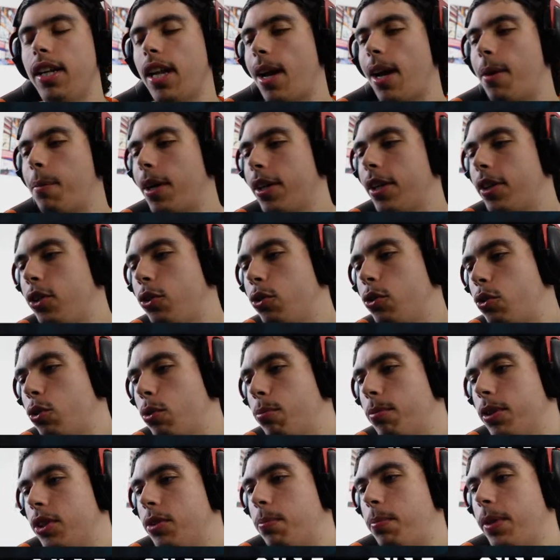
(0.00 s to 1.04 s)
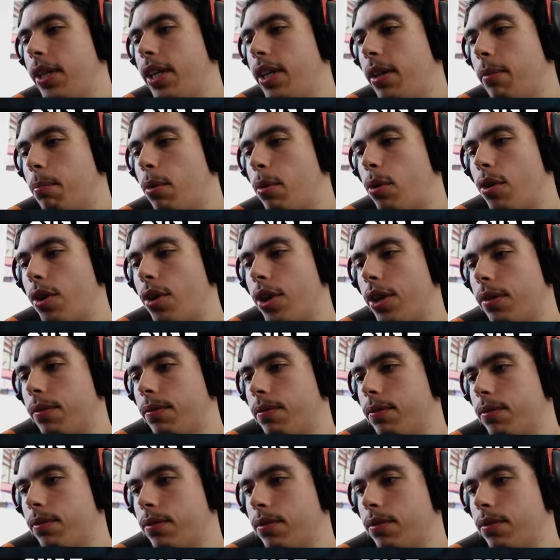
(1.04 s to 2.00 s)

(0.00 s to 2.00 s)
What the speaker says: Nah, man. YouTube is being boring.